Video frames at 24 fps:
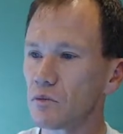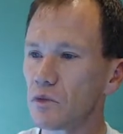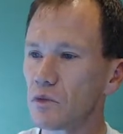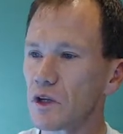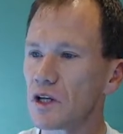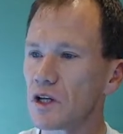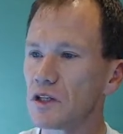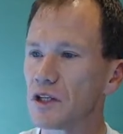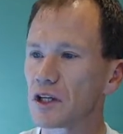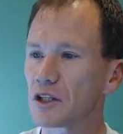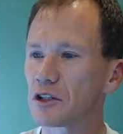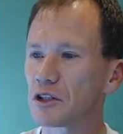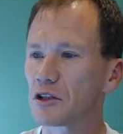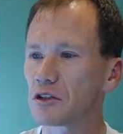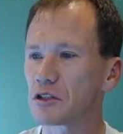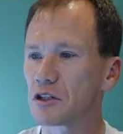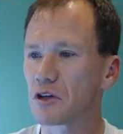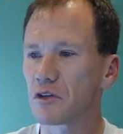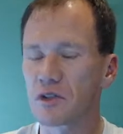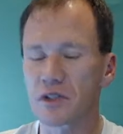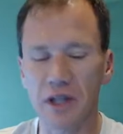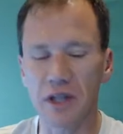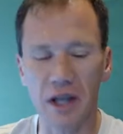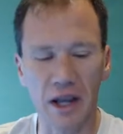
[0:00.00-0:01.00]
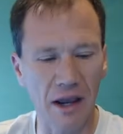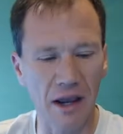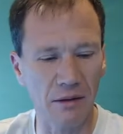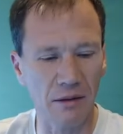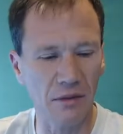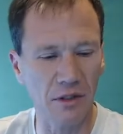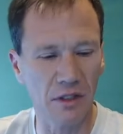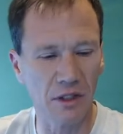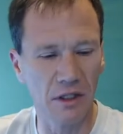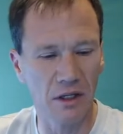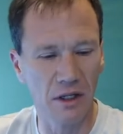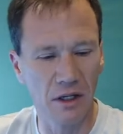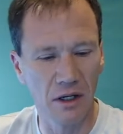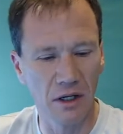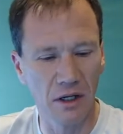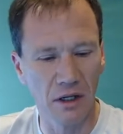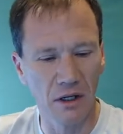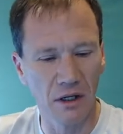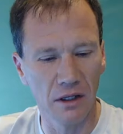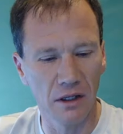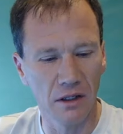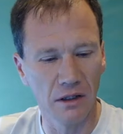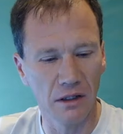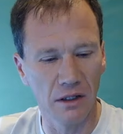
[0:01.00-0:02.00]
Electrical service amps.
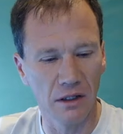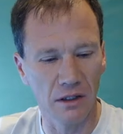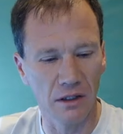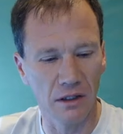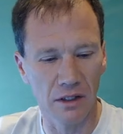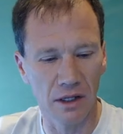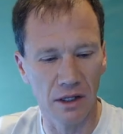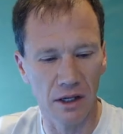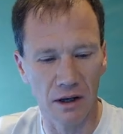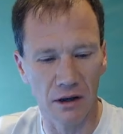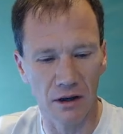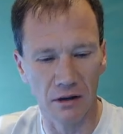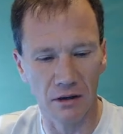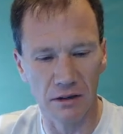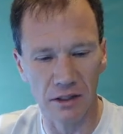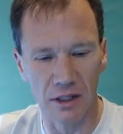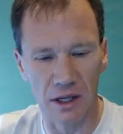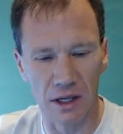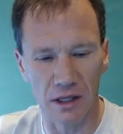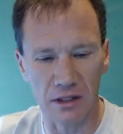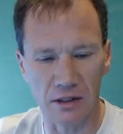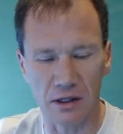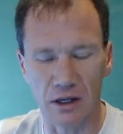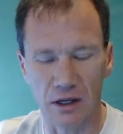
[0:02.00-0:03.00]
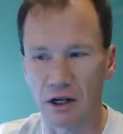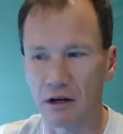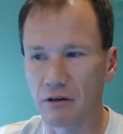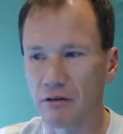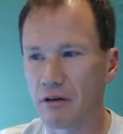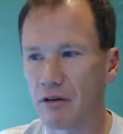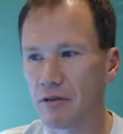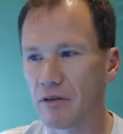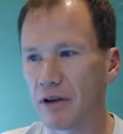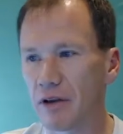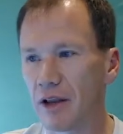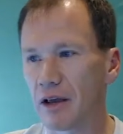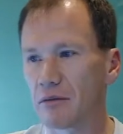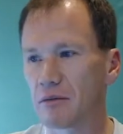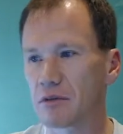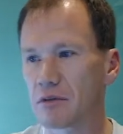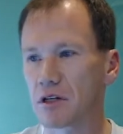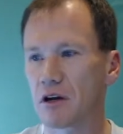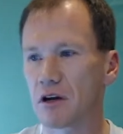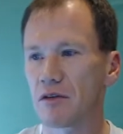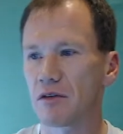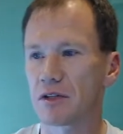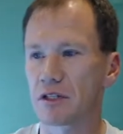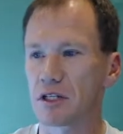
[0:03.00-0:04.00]
This house has 150 amp
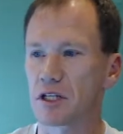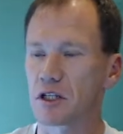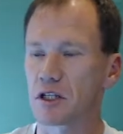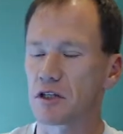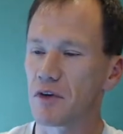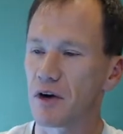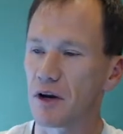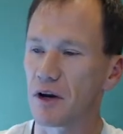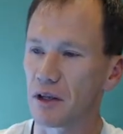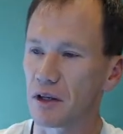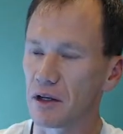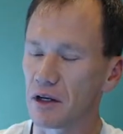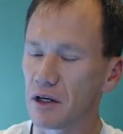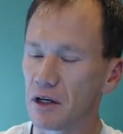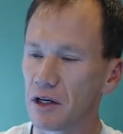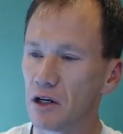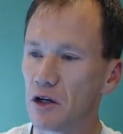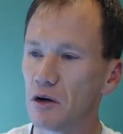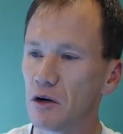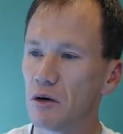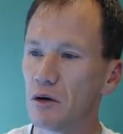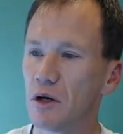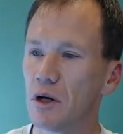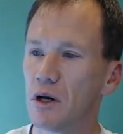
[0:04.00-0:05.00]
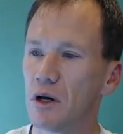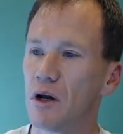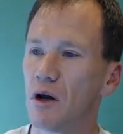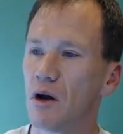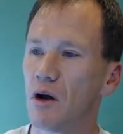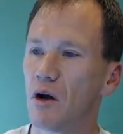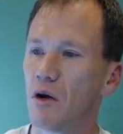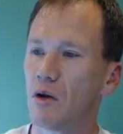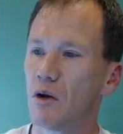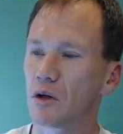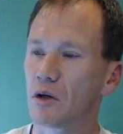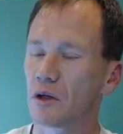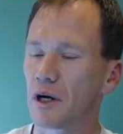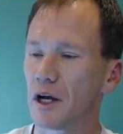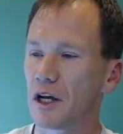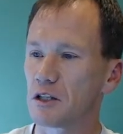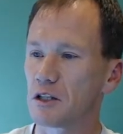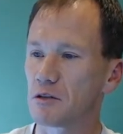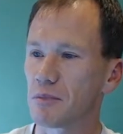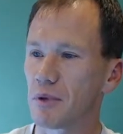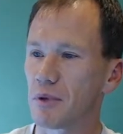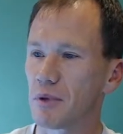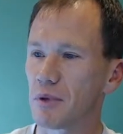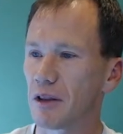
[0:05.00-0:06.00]
service. It's fairly new. Older house
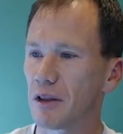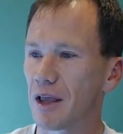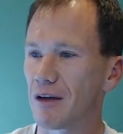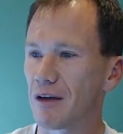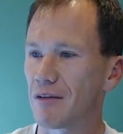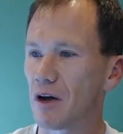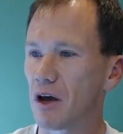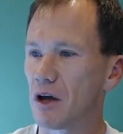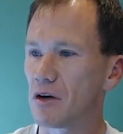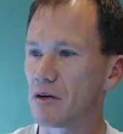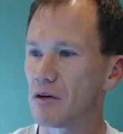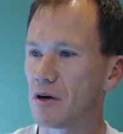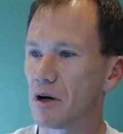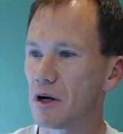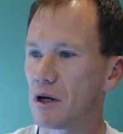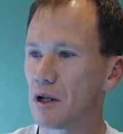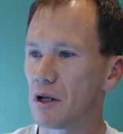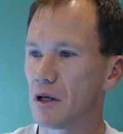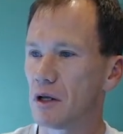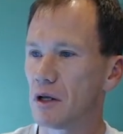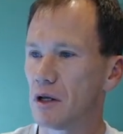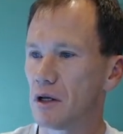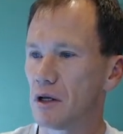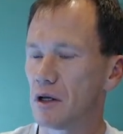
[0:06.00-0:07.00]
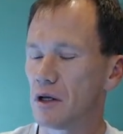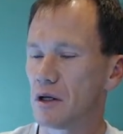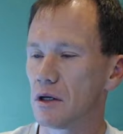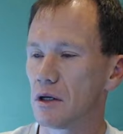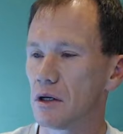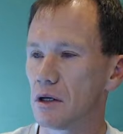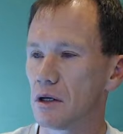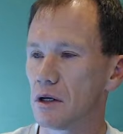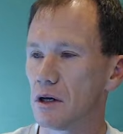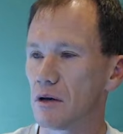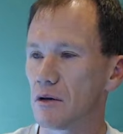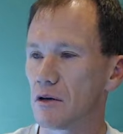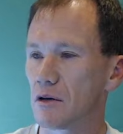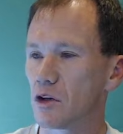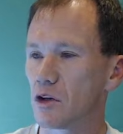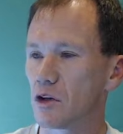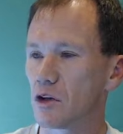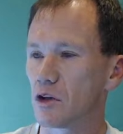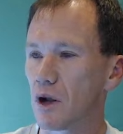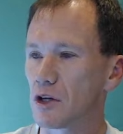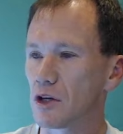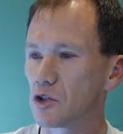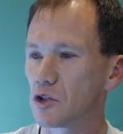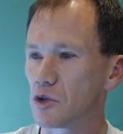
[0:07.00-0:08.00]
might only have 100.
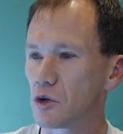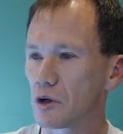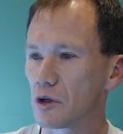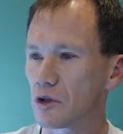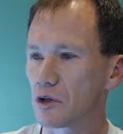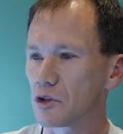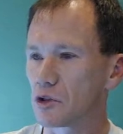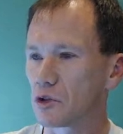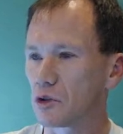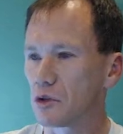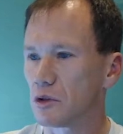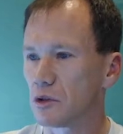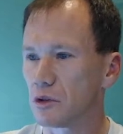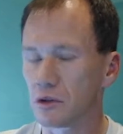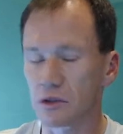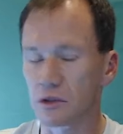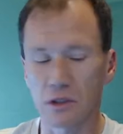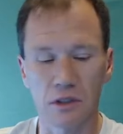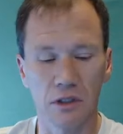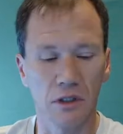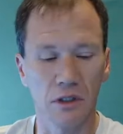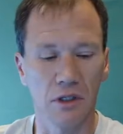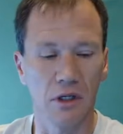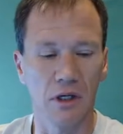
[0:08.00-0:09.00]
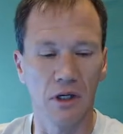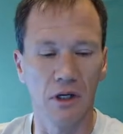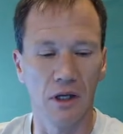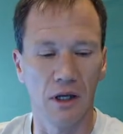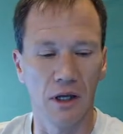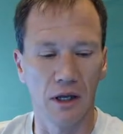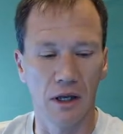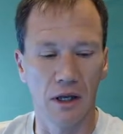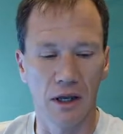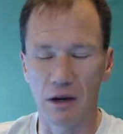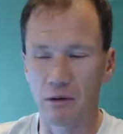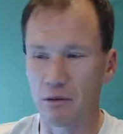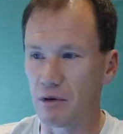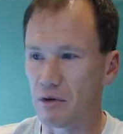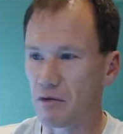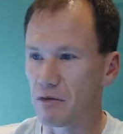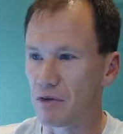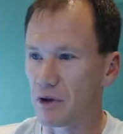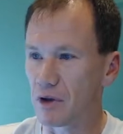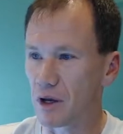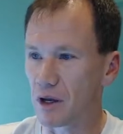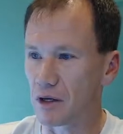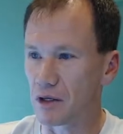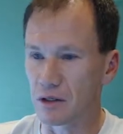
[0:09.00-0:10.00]
Garage door controls. Hey, I've
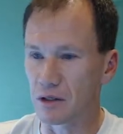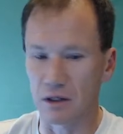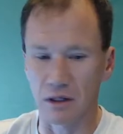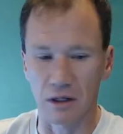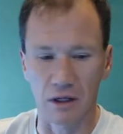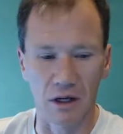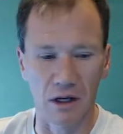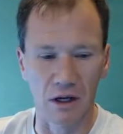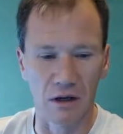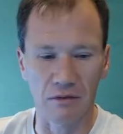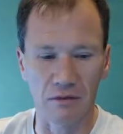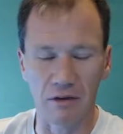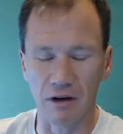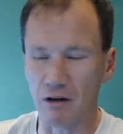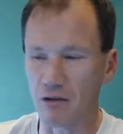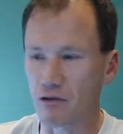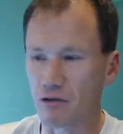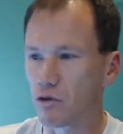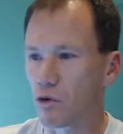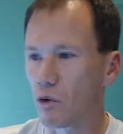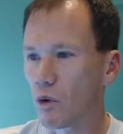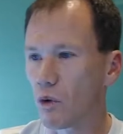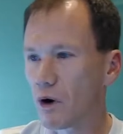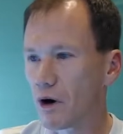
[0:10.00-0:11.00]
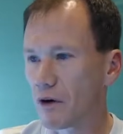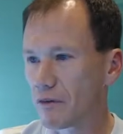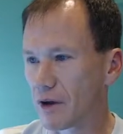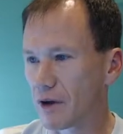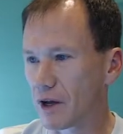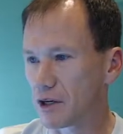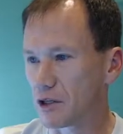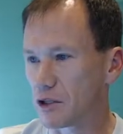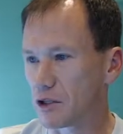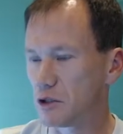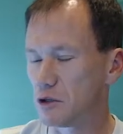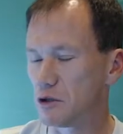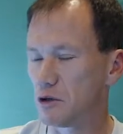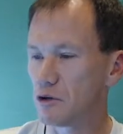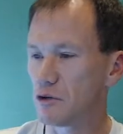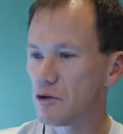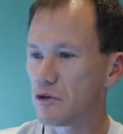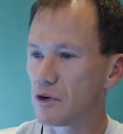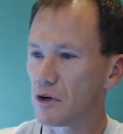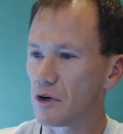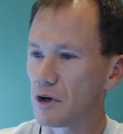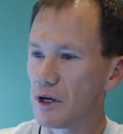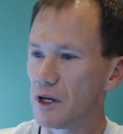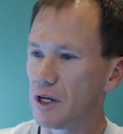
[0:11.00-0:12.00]
got 4. I've got 2
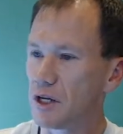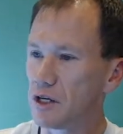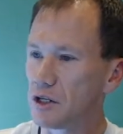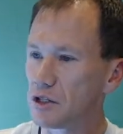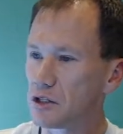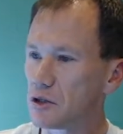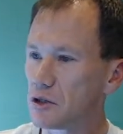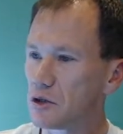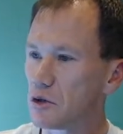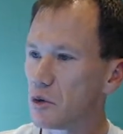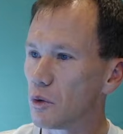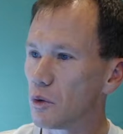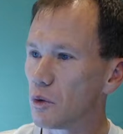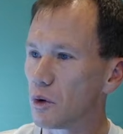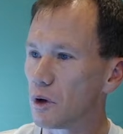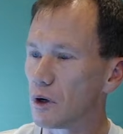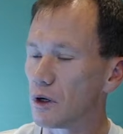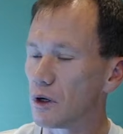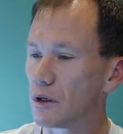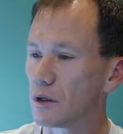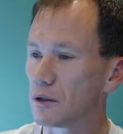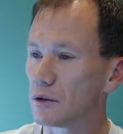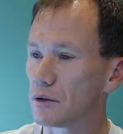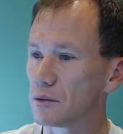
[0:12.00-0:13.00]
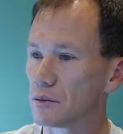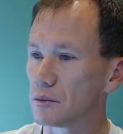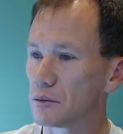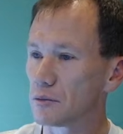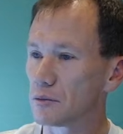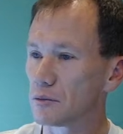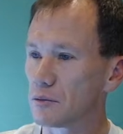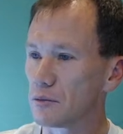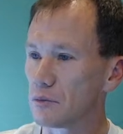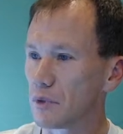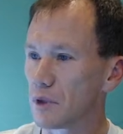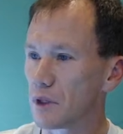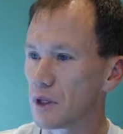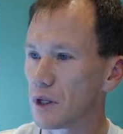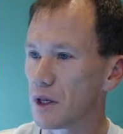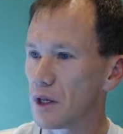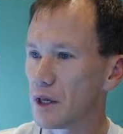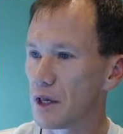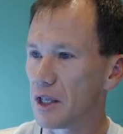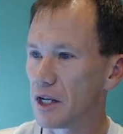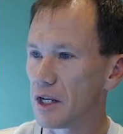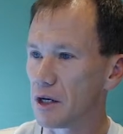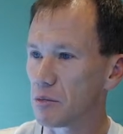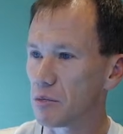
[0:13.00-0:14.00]
for each door.
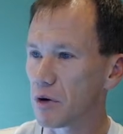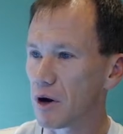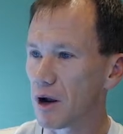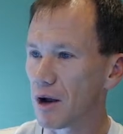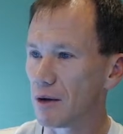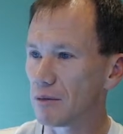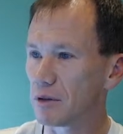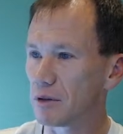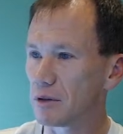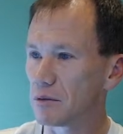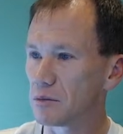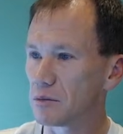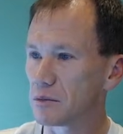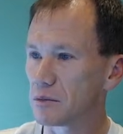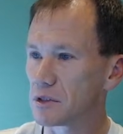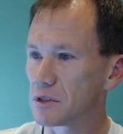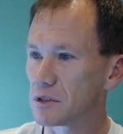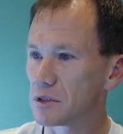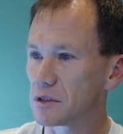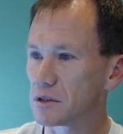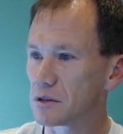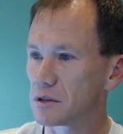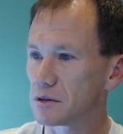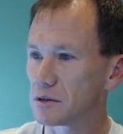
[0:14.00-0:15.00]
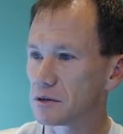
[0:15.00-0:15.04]
Any problems?